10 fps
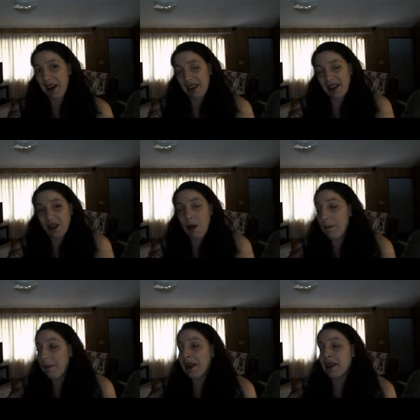and it's
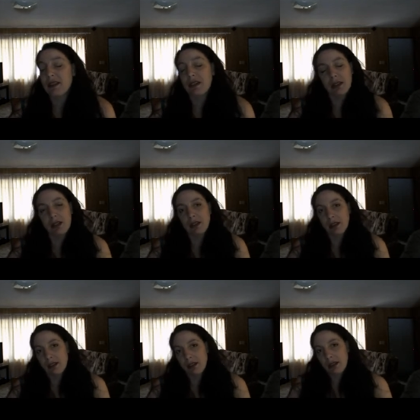all missed
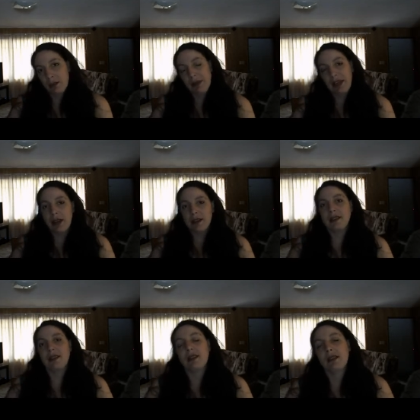
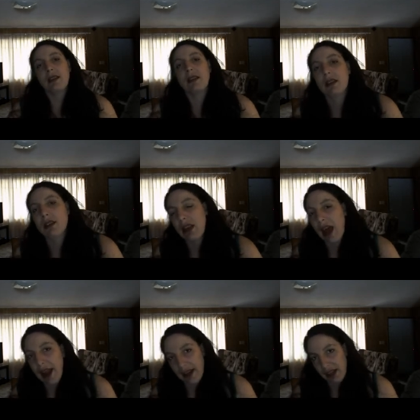because
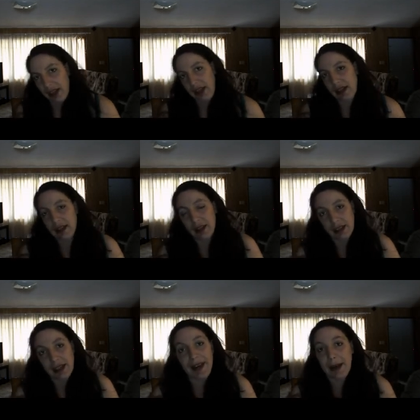the editing
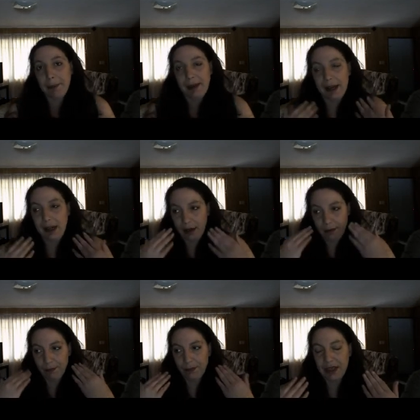can't be,
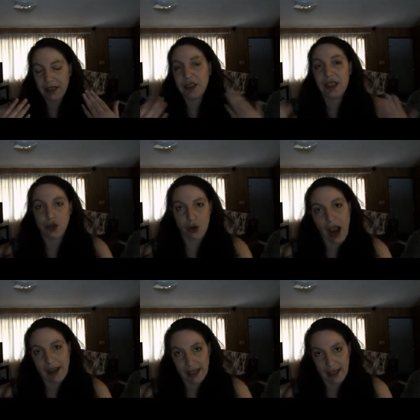it's
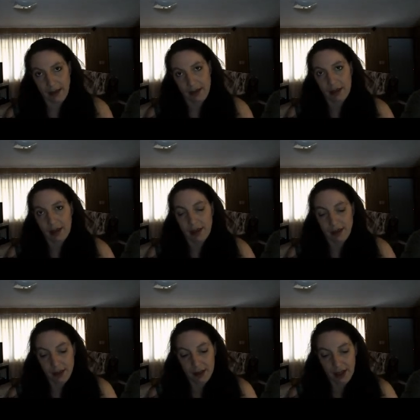distracting
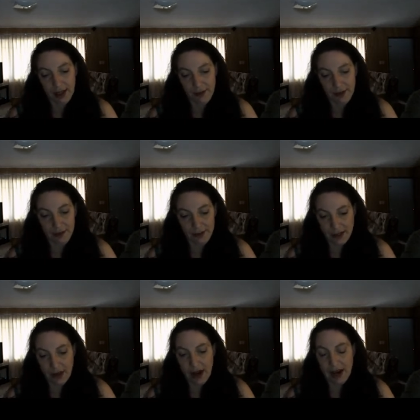if
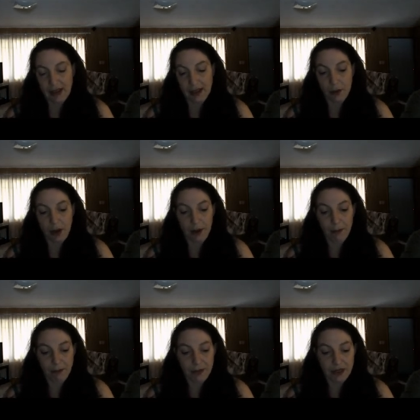it's not edited
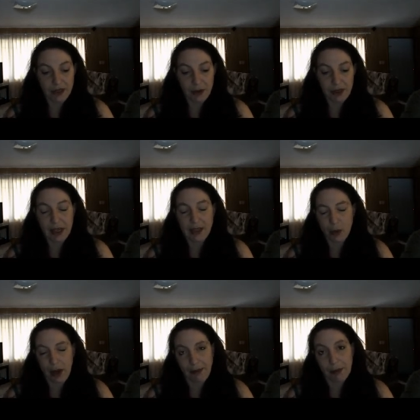well. So it takes
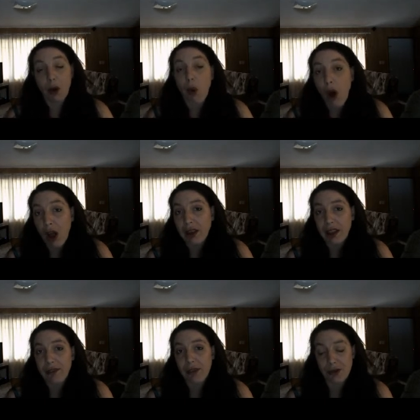away from the
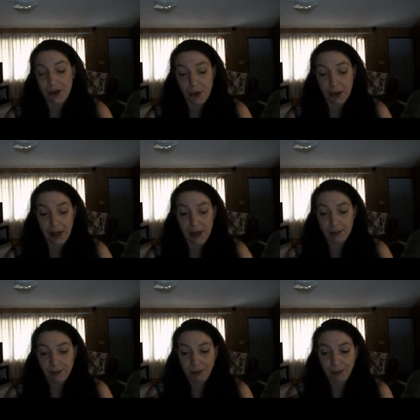quality of your story.
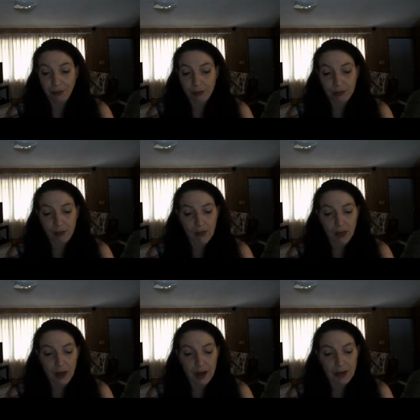
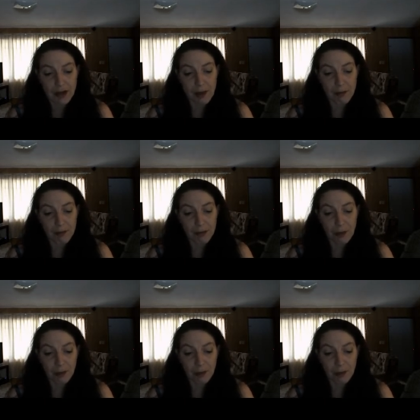And